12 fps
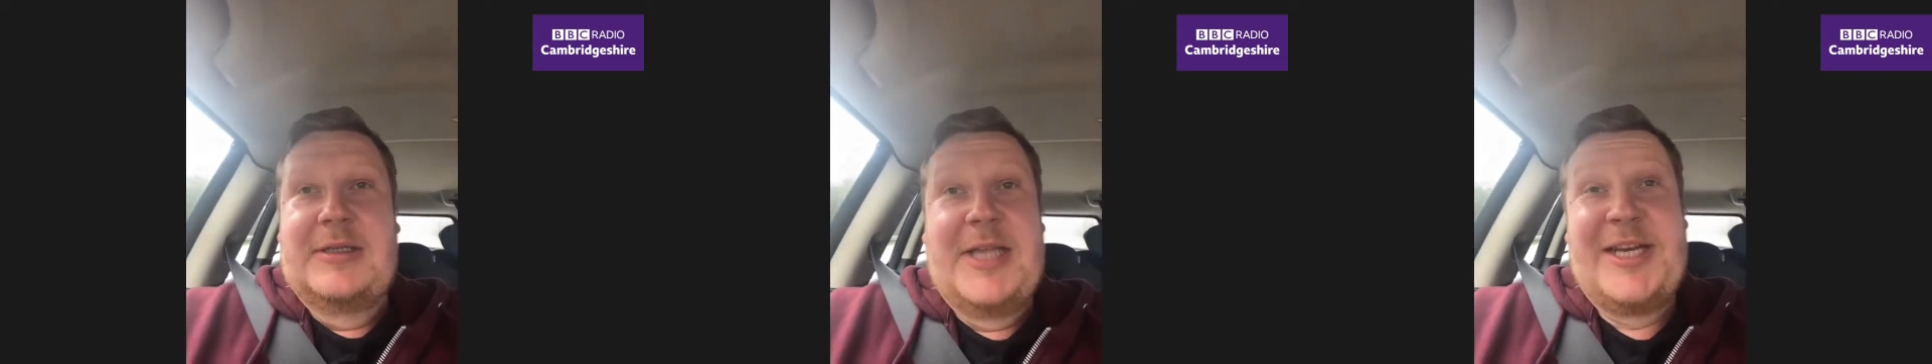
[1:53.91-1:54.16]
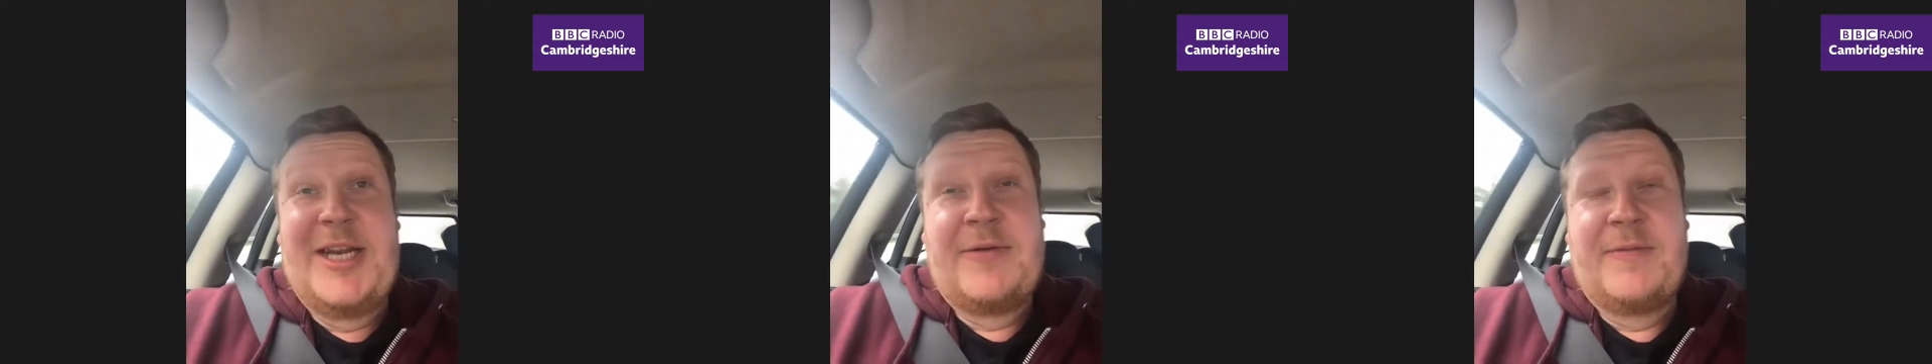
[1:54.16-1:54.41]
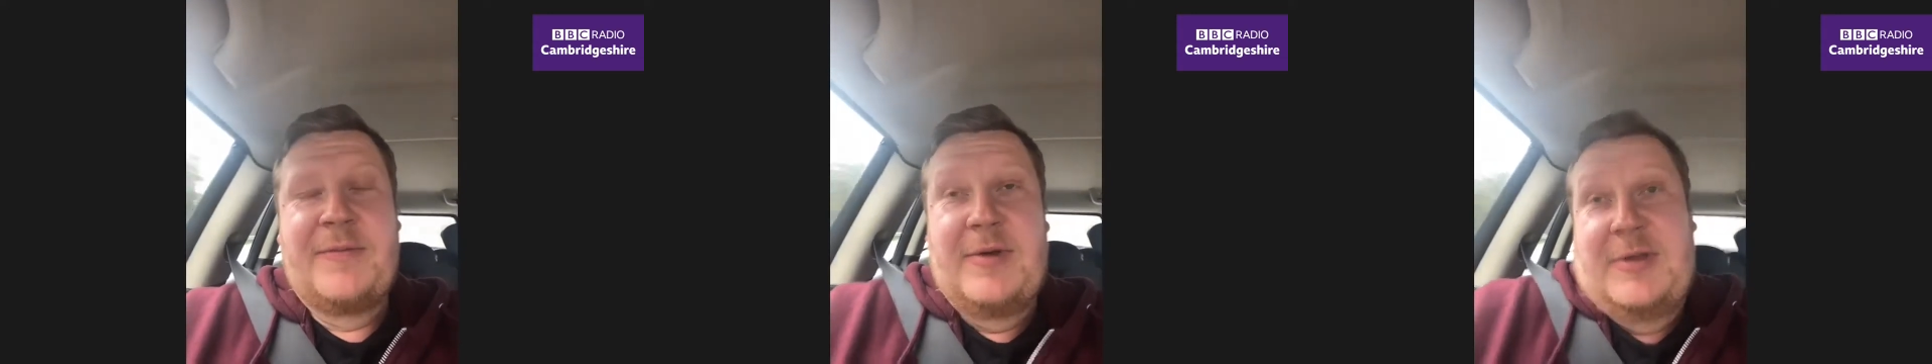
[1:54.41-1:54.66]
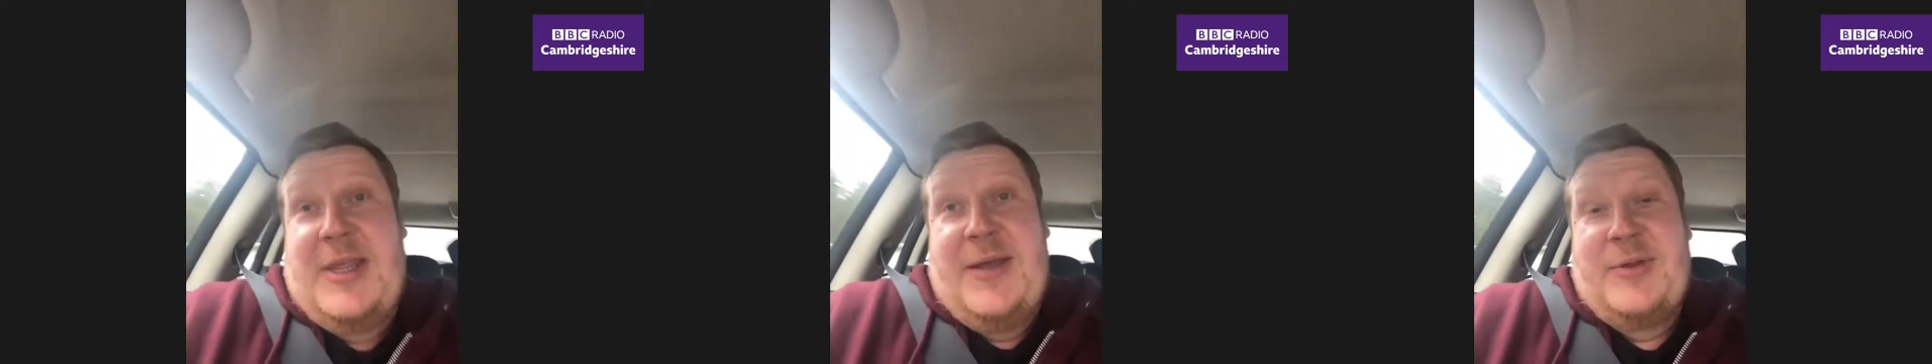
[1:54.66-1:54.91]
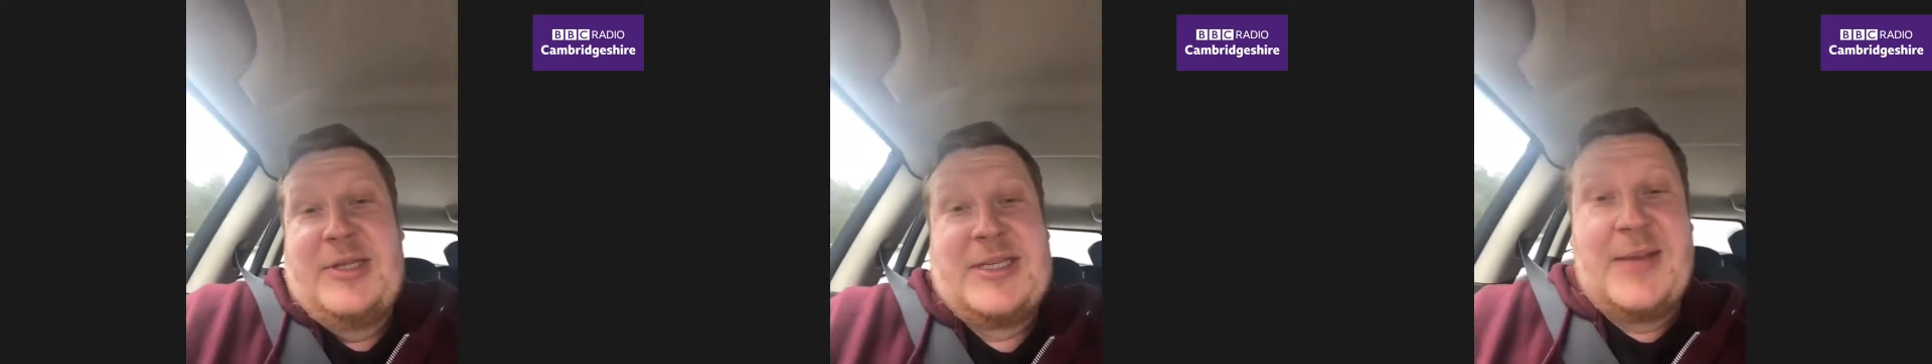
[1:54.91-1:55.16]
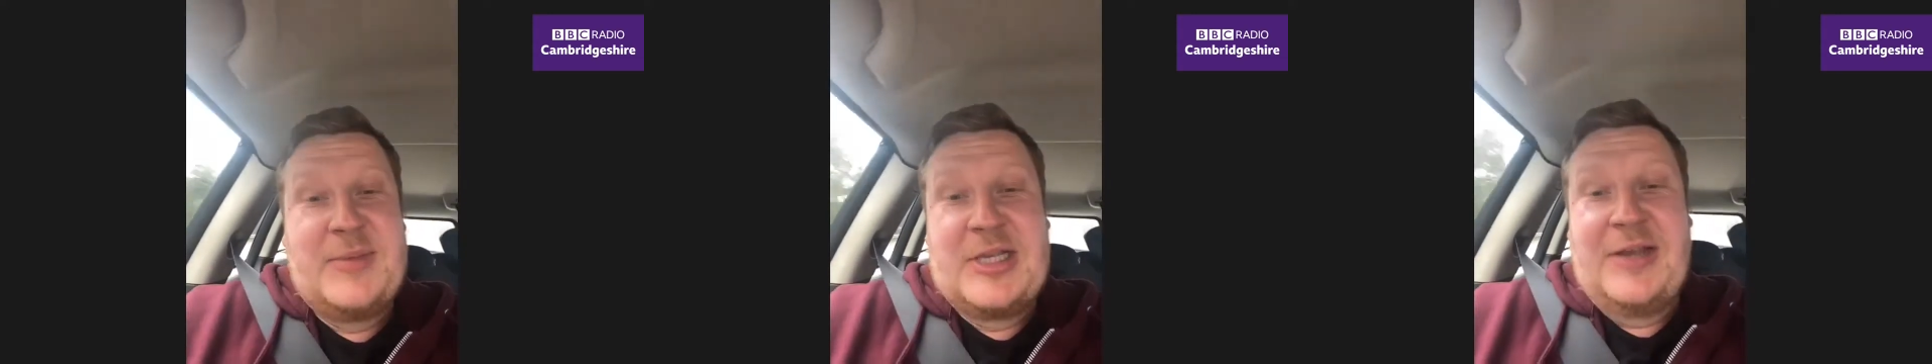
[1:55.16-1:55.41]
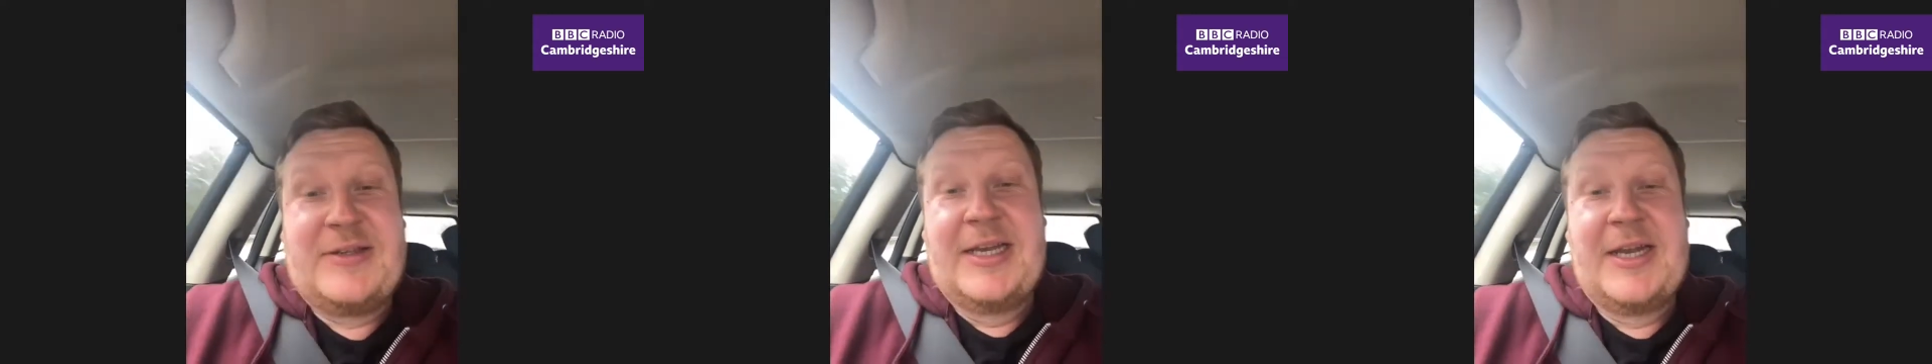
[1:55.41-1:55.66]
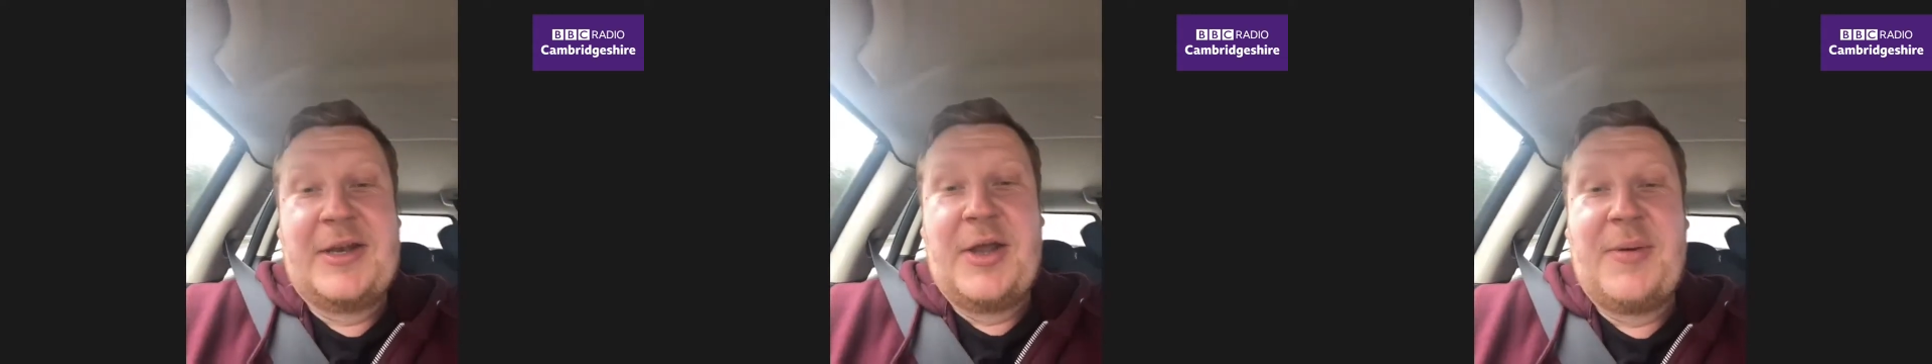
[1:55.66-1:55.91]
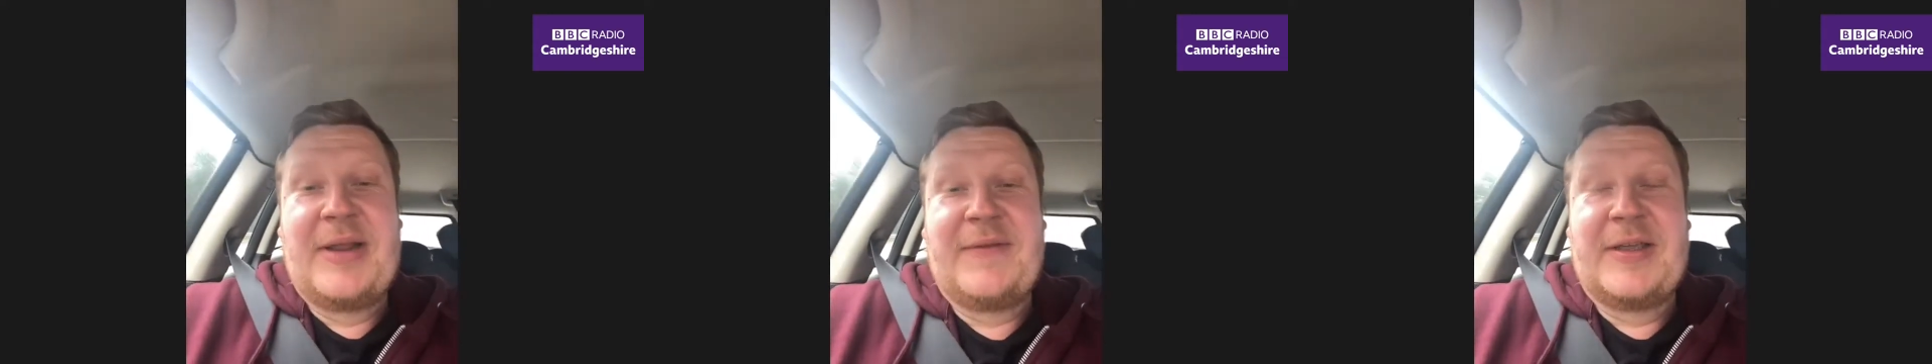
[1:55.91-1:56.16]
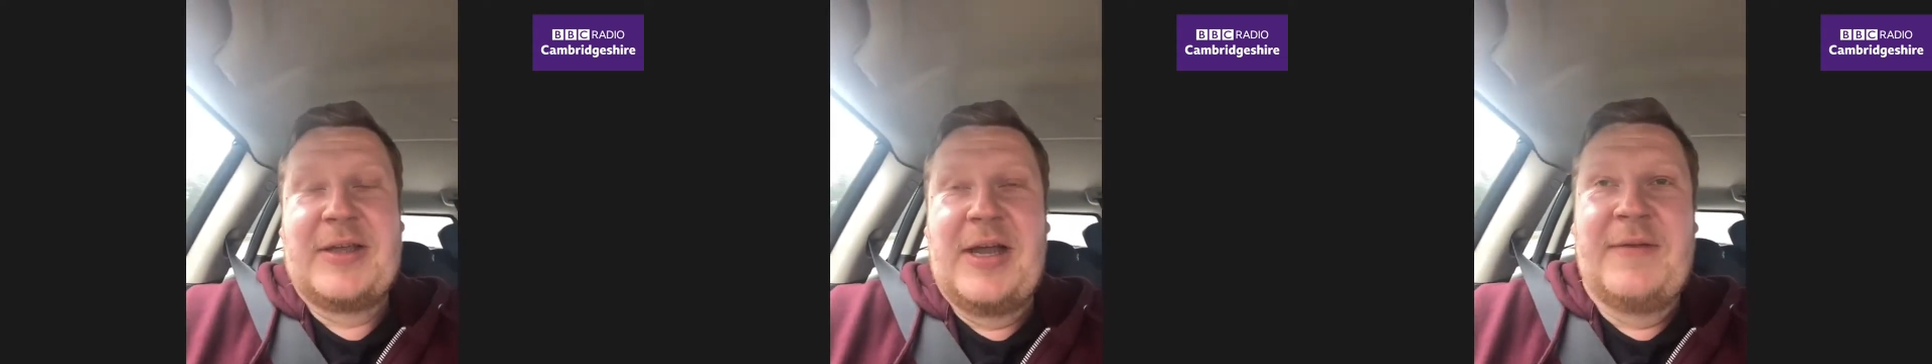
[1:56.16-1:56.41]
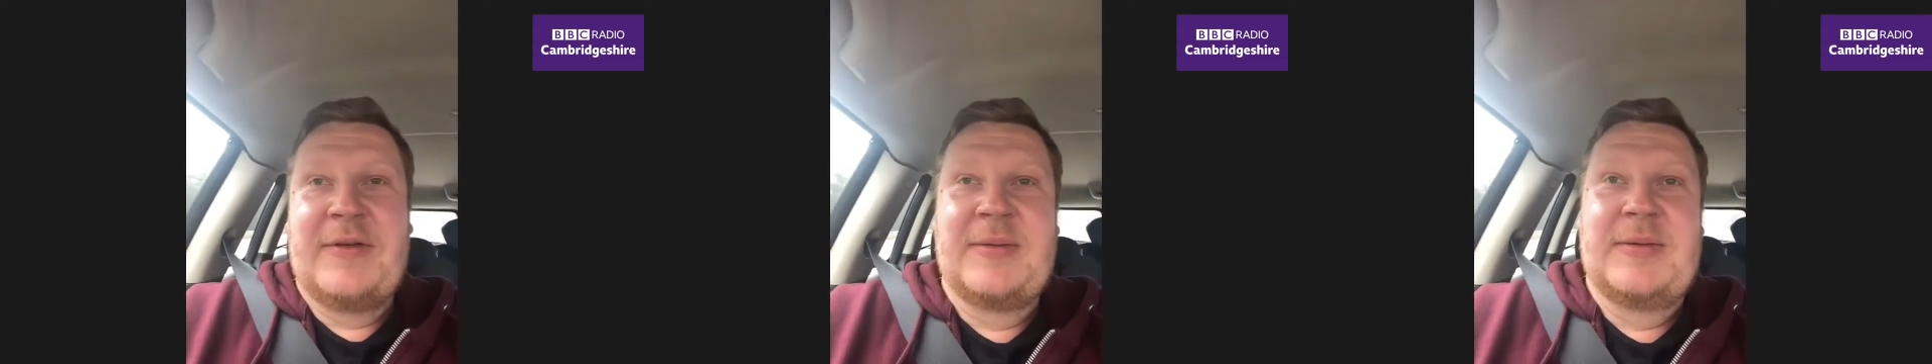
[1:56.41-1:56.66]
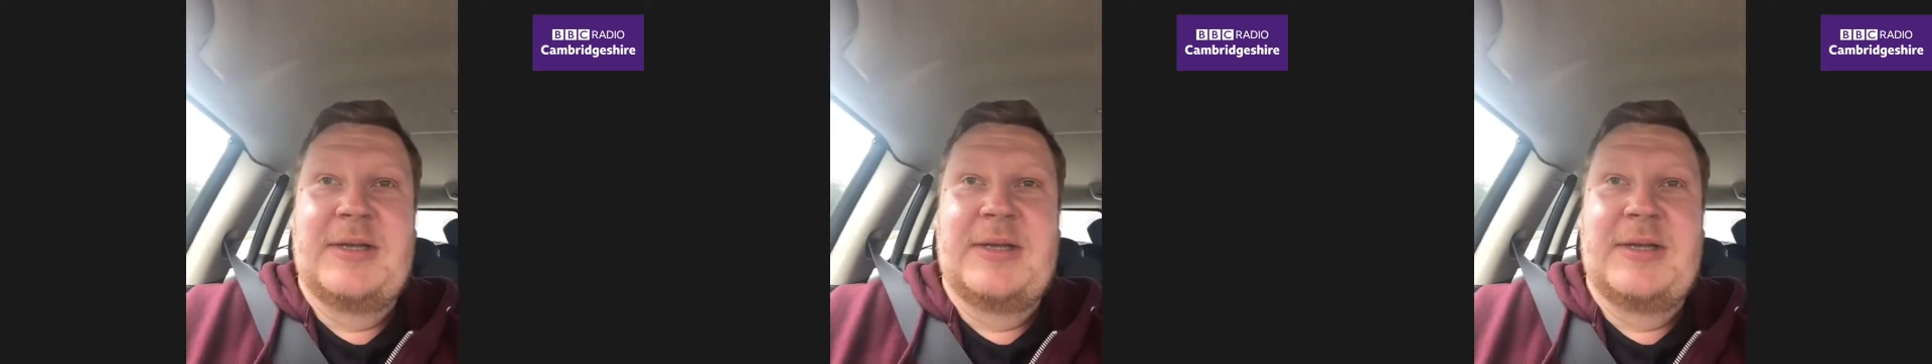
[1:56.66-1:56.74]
They didn't. They were the same as us. They didn't know anything either.